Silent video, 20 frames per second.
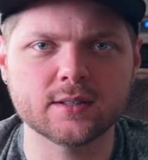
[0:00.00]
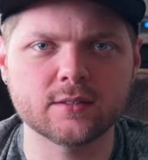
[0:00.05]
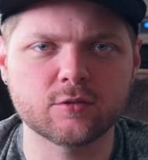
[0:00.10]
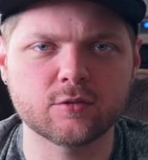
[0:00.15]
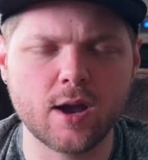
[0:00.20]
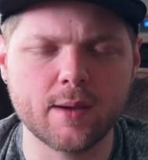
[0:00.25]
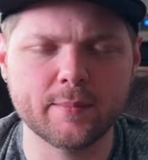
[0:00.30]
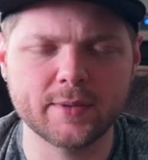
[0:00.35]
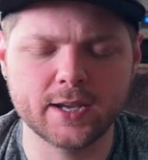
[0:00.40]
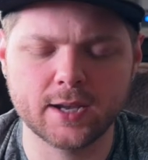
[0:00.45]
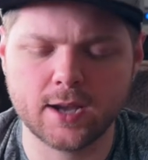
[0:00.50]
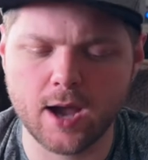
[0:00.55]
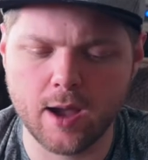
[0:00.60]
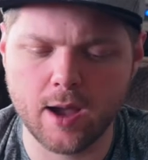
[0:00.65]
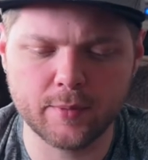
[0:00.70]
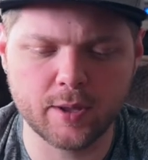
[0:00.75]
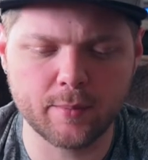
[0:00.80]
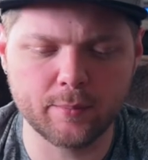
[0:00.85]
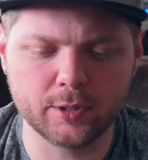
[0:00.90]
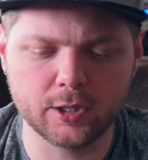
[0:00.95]
Drop me a
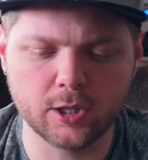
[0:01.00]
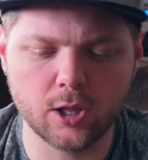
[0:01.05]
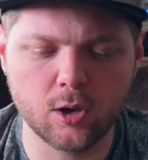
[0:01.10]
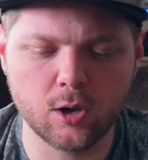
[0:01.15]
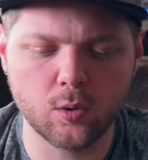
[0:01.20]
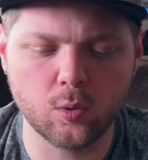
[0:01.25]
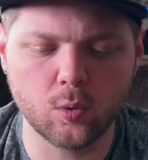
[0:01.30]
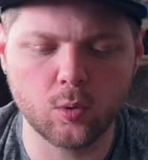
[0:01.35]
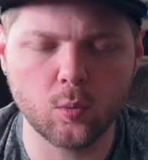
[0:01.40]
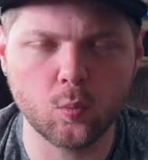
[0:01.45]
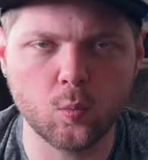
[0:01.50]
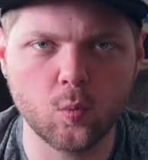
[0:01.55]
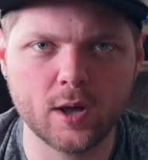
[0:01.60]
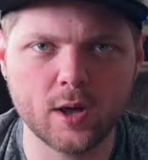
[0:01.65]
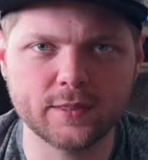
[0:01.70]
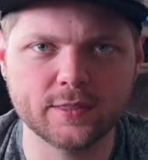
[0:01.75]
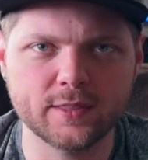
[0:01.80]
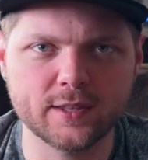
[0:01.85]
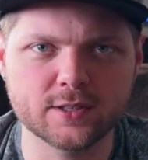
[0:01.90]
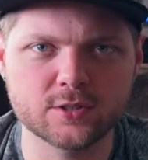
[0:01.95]
comment below
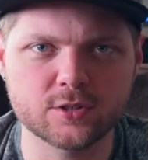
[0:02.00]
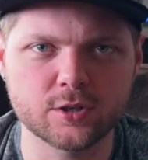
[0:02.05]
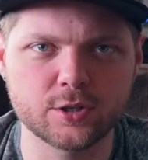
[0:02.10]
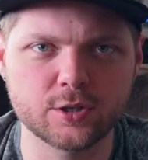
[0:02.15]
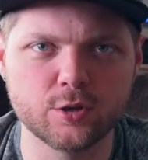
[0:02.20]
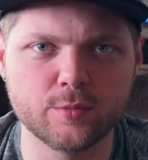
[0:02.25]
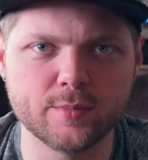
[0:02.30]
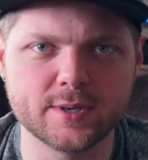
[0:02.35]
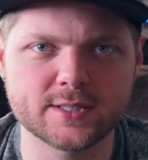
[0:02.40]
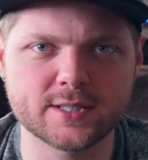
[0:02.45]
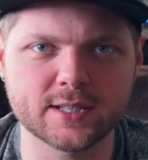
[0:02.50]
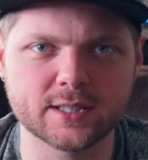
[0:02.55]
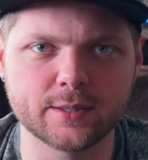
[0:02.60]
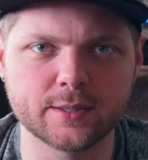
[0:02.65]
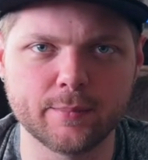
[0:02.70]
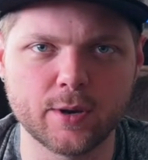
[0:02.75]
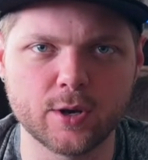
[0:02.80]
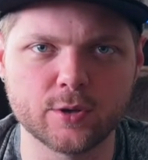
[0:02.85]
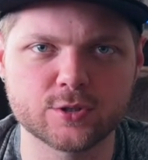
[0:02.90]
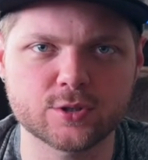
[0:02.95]
what things are you missing the
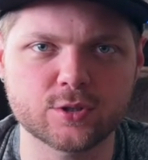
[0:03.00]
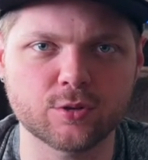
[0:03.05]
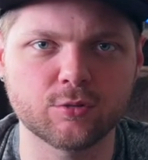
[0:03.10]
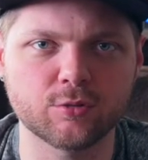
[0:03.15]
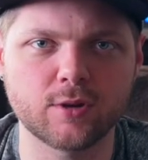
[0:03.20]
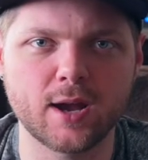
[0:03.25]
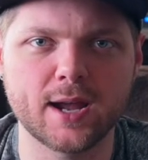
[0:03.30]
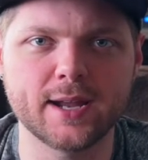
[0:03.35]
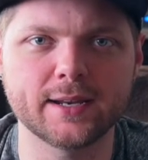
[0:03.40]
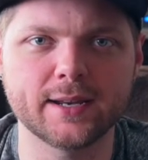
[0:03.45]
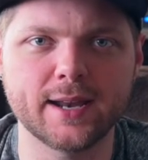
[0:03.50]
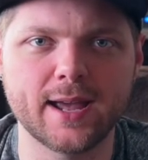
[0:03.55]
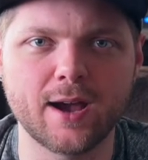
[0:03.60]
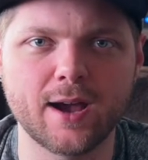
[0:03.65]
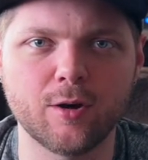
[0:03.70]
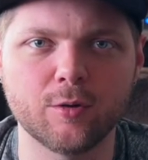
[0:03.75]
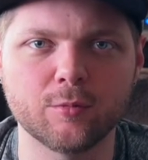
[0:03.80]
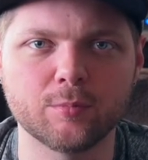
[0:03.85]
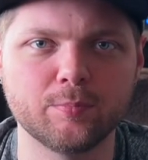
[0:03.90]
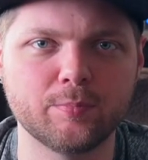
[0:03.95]
most right
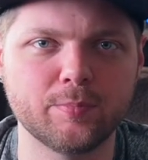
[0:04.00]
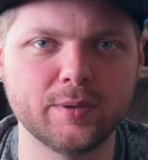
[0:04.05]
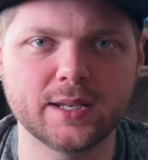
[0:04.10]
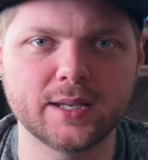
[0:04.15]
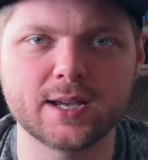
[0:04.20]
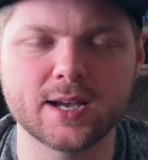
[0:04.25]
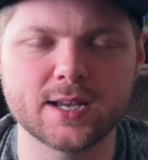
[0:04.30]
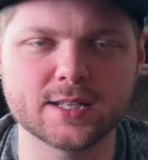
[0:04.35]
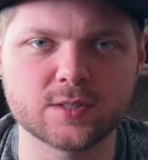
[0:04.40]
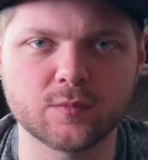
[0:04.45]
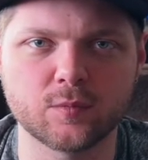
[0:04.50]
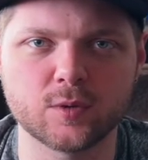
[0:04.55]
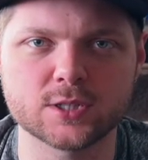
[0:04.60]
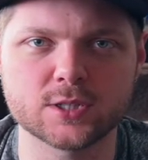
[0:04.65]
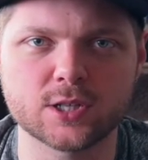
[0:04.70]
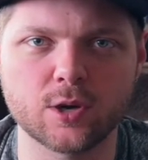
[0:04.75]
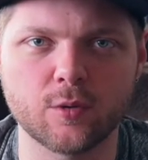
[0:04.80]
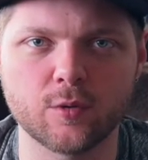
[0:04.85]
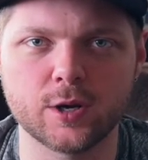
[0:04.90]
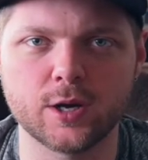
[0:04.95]
now because of
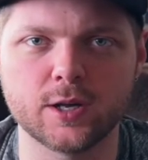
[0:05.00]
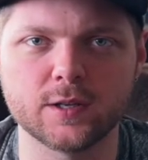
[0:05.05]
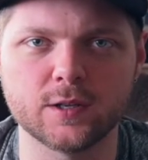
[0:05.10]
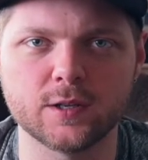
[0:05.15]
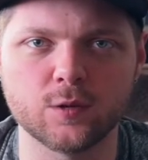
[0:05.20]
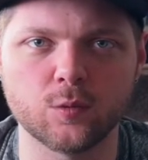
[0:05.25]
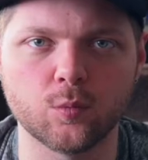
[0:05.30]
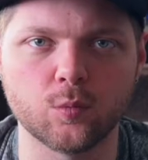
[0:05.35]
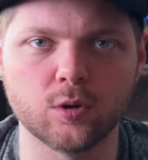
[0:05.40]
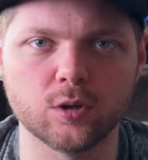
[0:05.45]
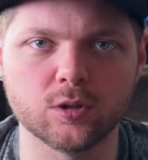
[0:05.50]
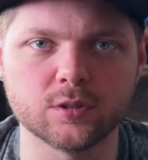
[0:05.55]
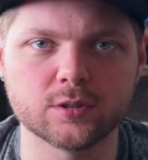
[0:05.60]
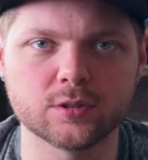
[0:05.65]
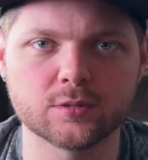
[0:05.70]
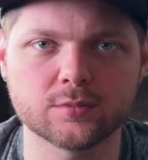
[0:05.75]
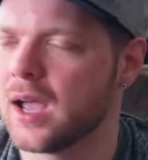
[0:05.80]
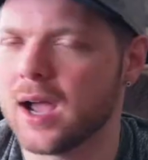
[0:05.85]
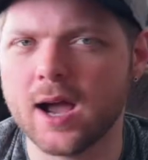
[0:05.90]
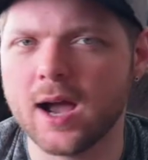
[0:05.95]
what's going on in the world.
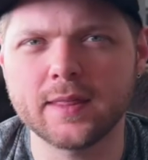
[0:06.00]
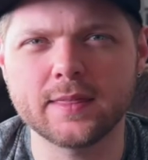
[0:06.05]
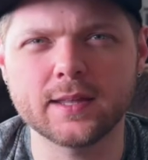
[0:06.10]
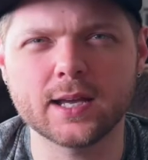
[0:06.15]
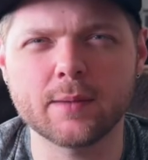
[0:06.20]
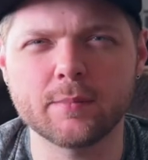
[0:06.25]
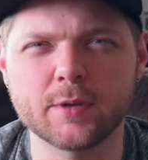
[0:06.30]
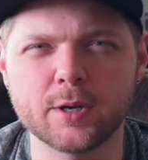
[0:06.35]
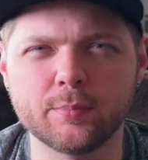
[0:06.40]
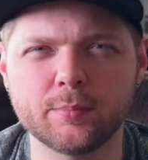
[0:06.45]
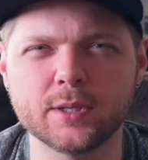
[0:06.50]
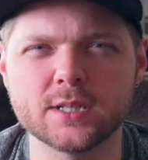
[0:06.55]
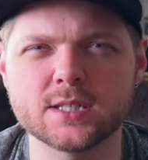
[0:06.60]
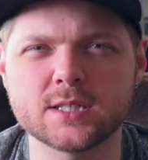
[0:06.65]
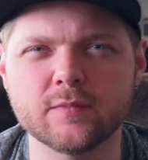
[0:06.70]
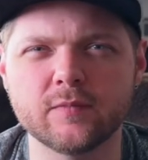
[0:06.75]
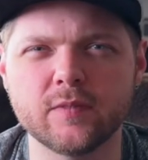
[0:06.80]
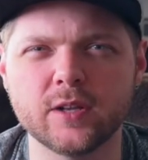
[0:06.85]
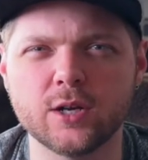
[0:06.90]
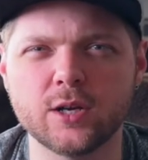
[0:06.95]
I think I'm going to play
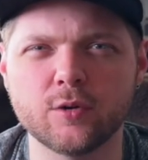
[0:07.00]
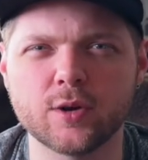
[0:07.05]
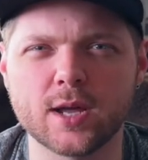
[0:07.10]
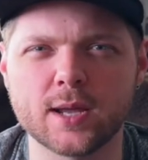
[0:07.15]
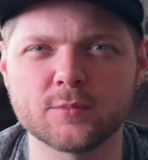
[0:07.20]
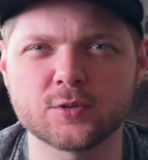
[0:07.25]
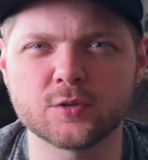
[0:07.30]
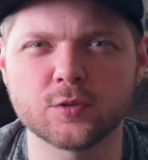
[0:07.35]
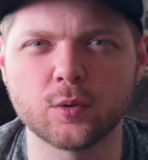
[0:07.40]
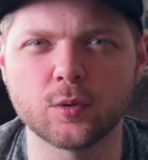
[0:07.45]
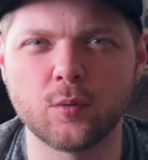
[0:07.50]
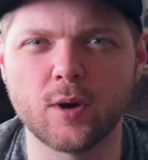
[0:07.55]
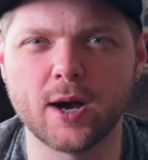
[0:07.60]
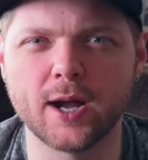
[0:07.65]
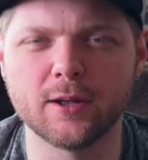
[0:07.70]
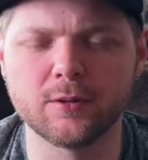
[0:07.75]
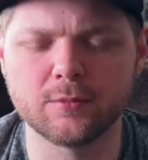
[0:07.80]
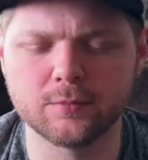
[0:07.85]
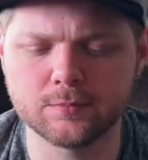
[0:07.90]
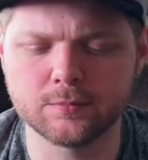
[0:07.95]
some video games for a
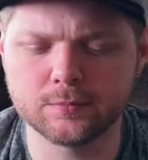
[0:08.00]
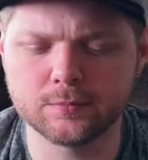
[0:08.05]
while.